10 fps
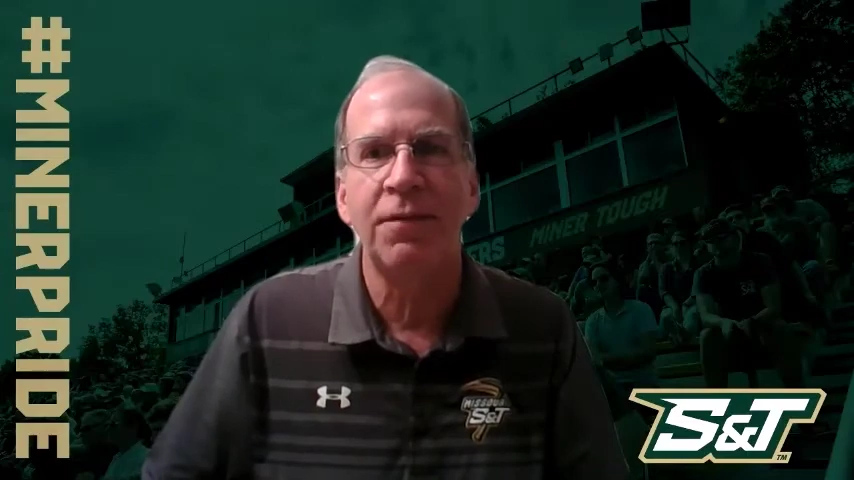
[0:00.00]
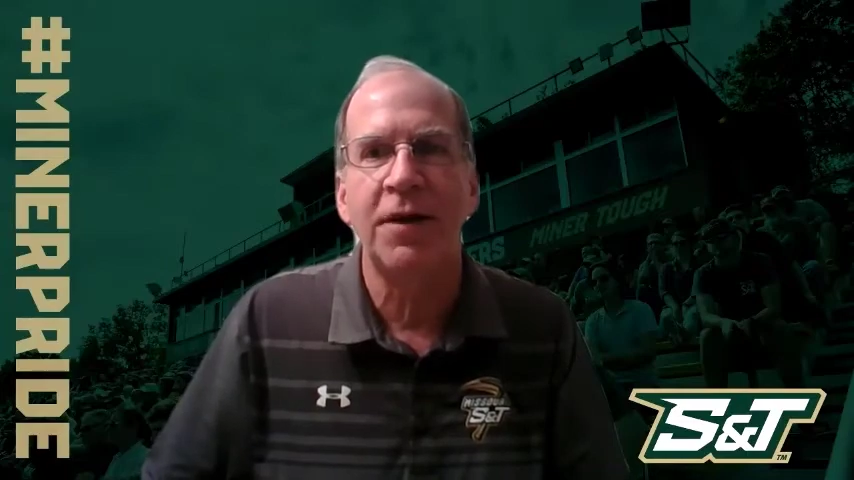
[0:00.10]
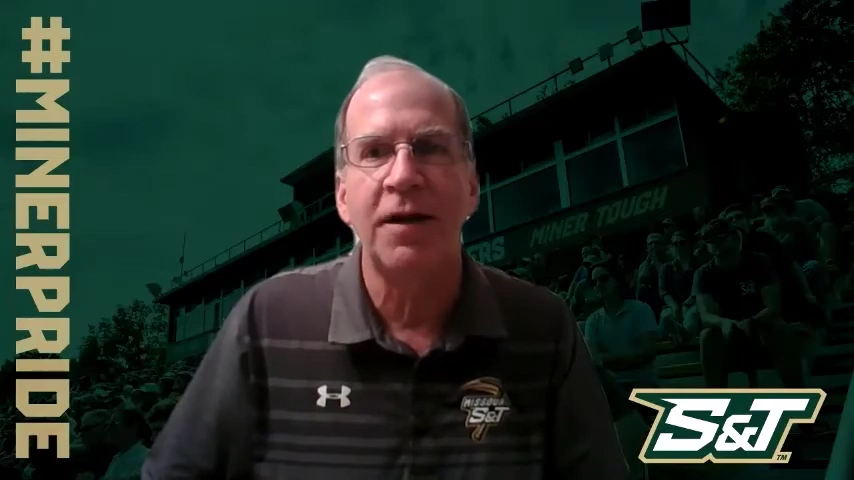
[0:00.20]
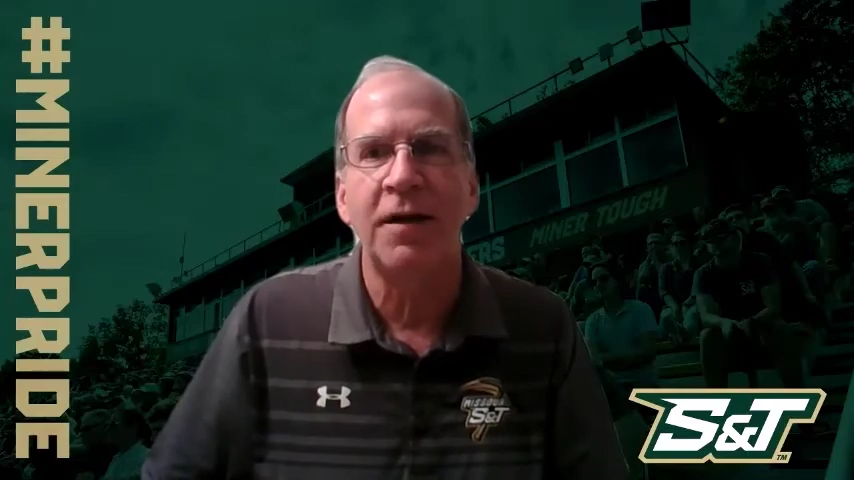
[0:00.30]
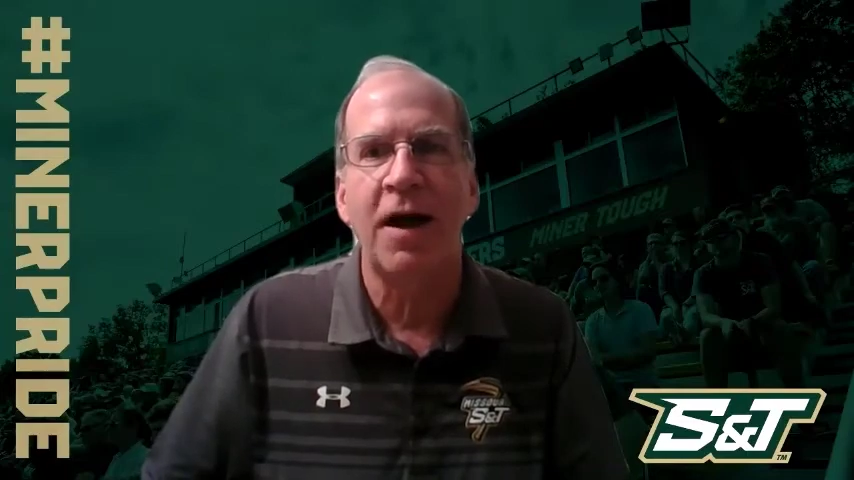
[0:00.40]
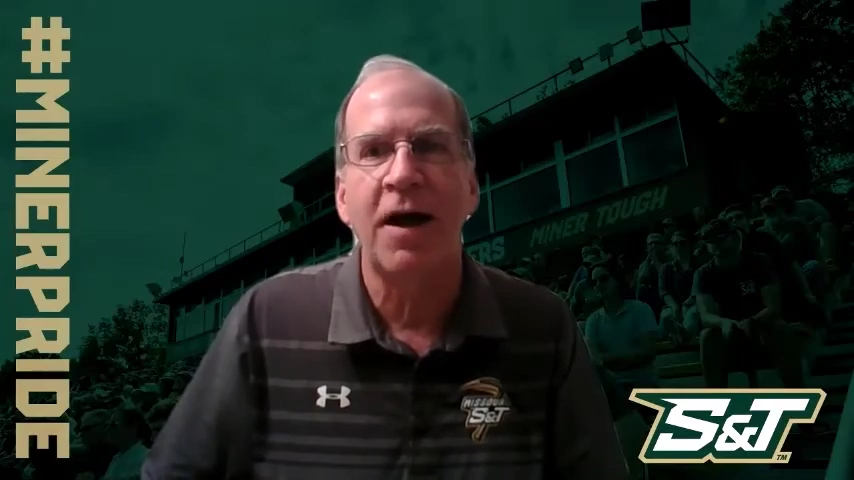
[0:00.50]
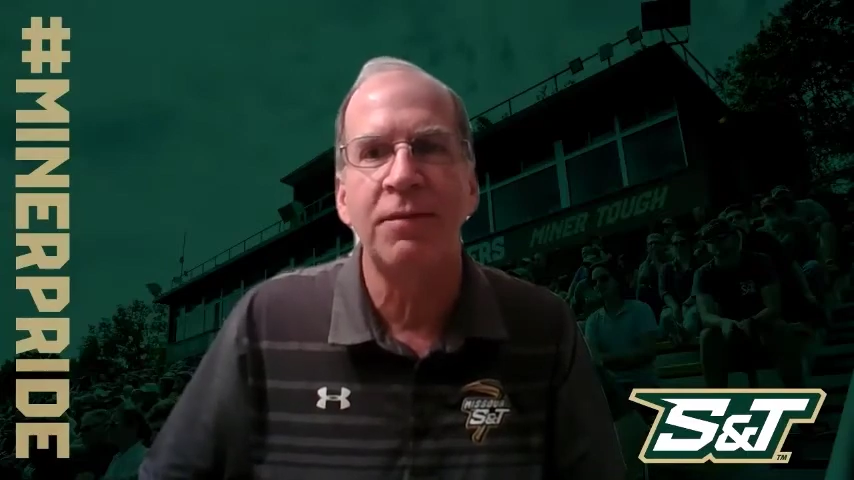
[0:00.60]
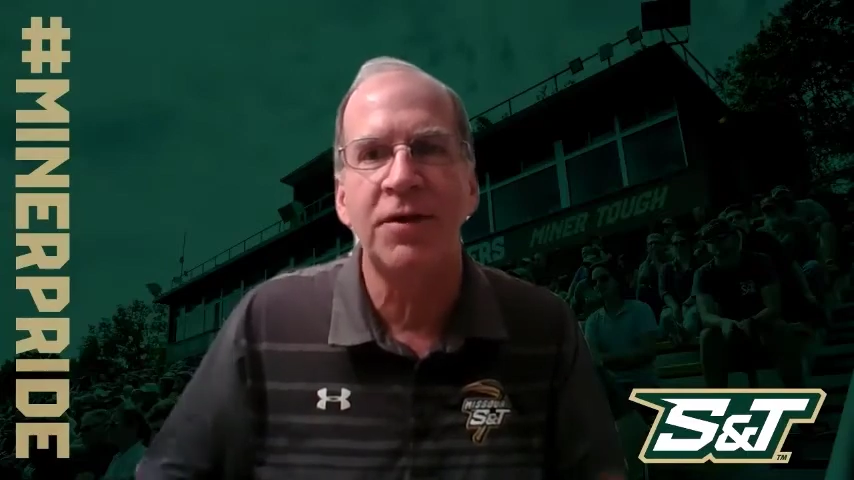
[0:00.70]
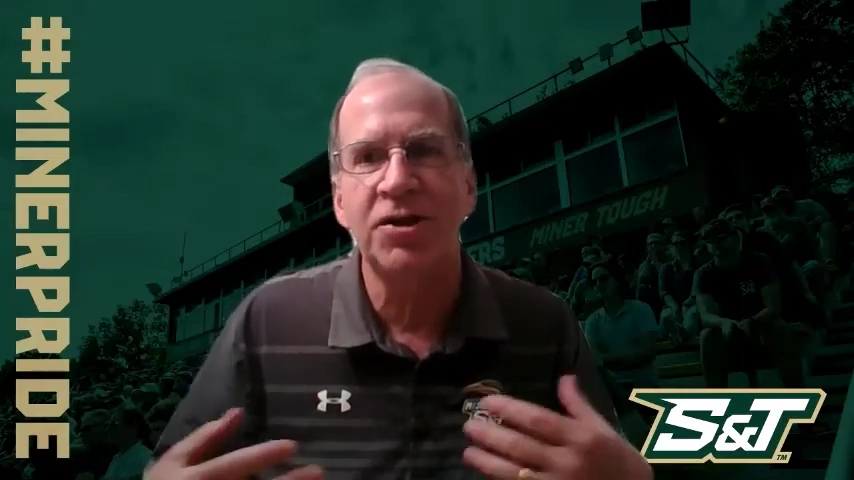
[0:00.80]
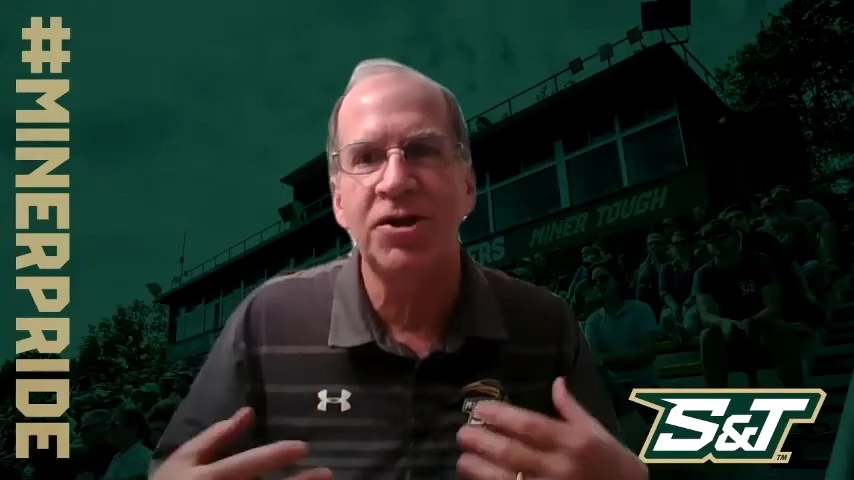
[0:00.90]
that
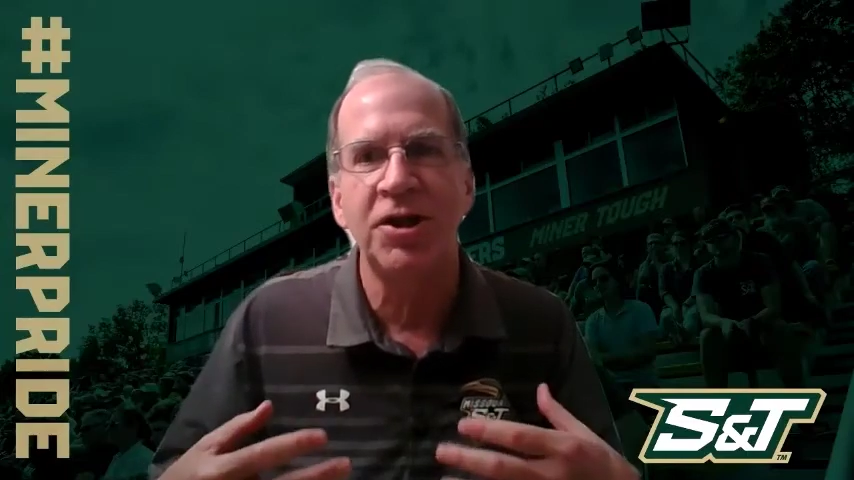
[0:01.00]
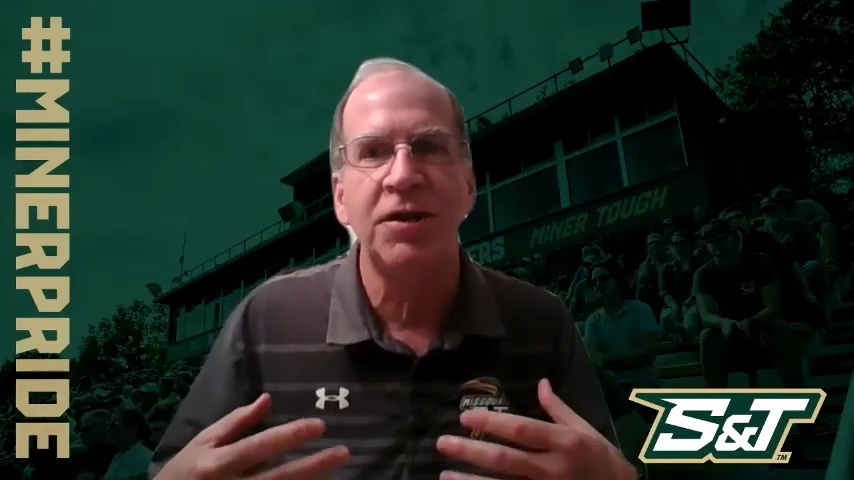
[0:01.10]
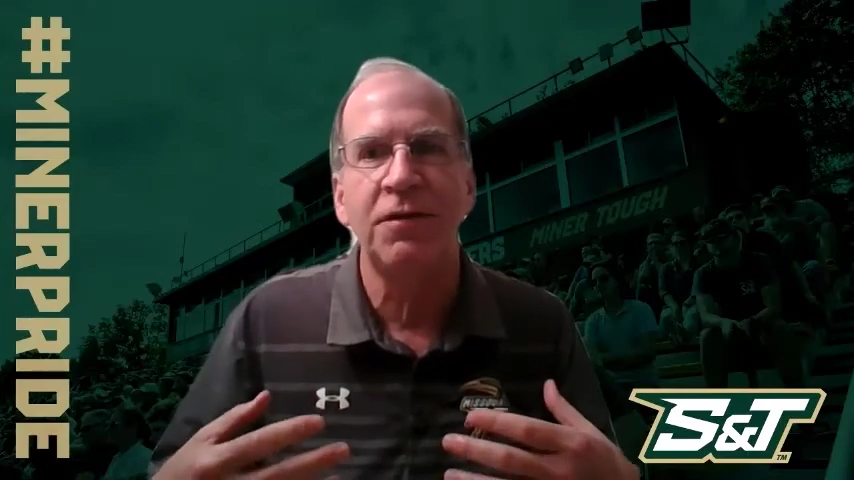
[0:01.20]
I'm teaching in